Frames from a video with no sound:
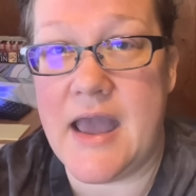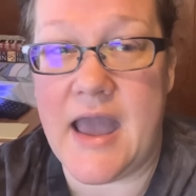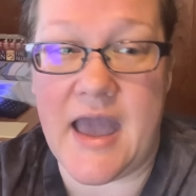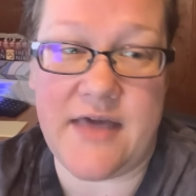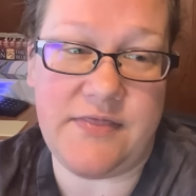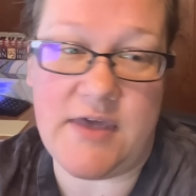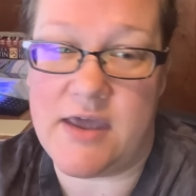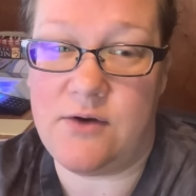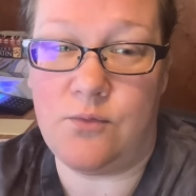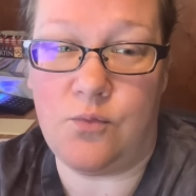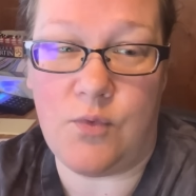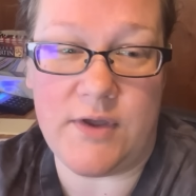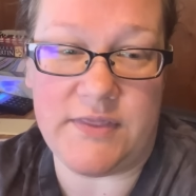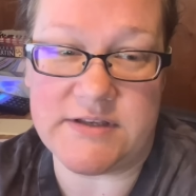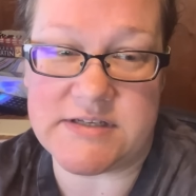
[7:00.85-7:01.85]
And then
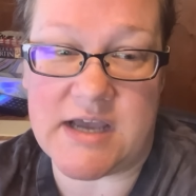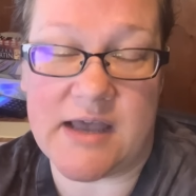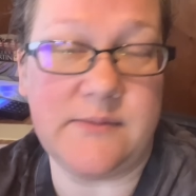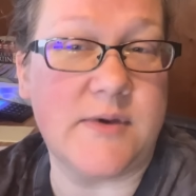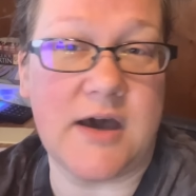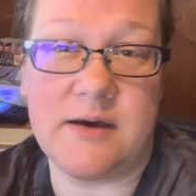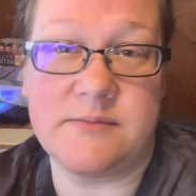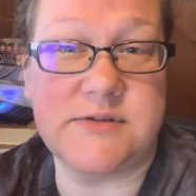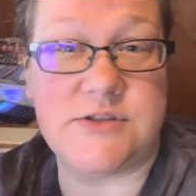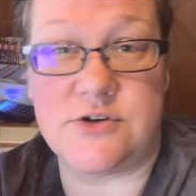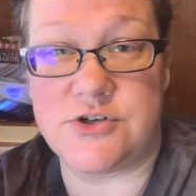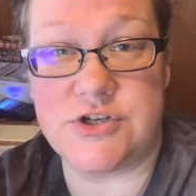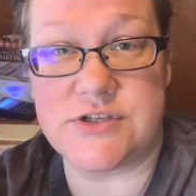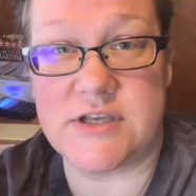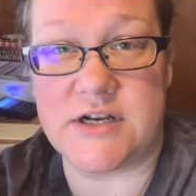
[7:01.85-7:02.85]
when the time comes, they're
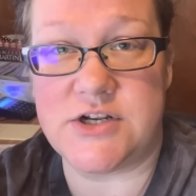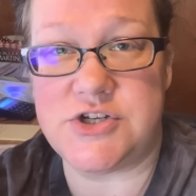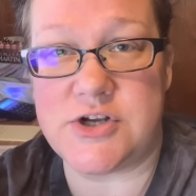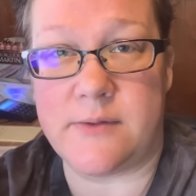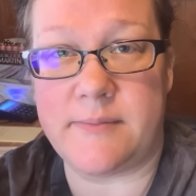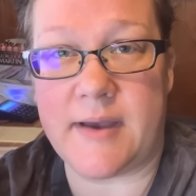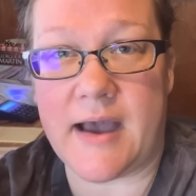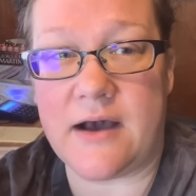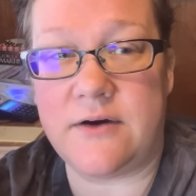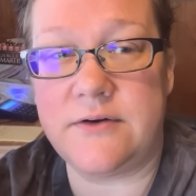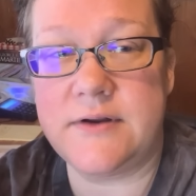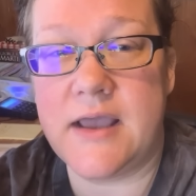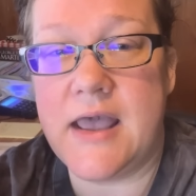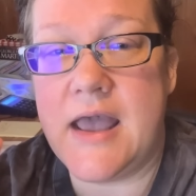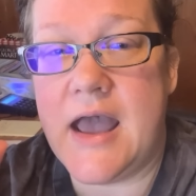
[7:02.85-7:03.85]
just going to jump
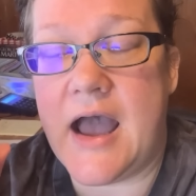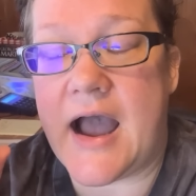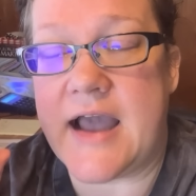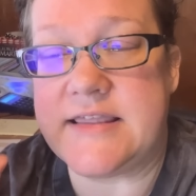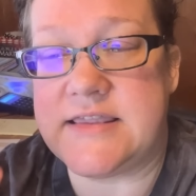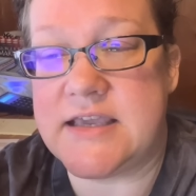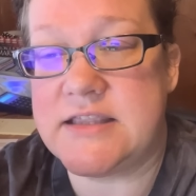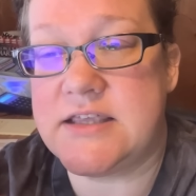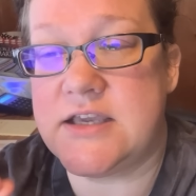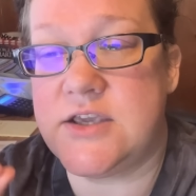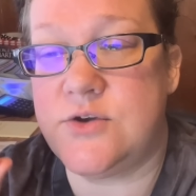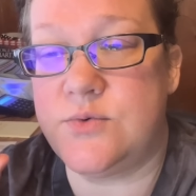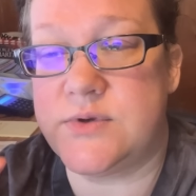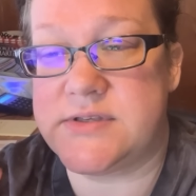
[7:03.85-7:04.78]
out. I think that you will